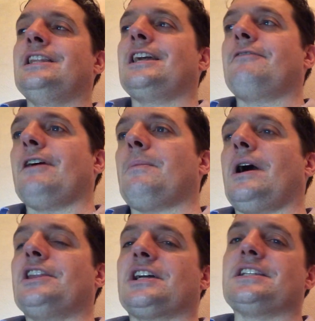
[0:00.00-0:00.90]
They fell
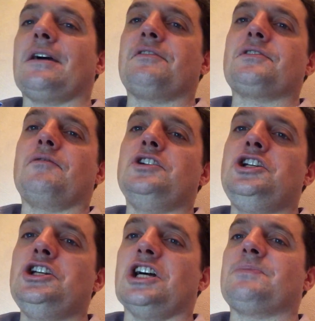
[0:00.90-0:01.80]
behind the Conservatives and were
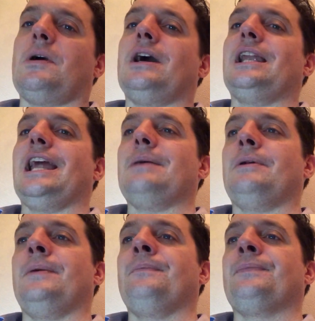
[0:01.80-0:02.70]
just behind
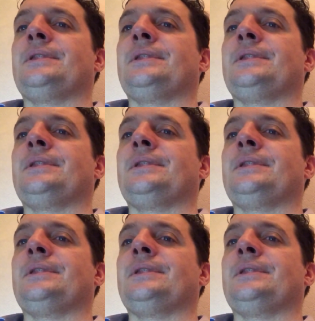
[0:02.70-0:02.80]
Labour.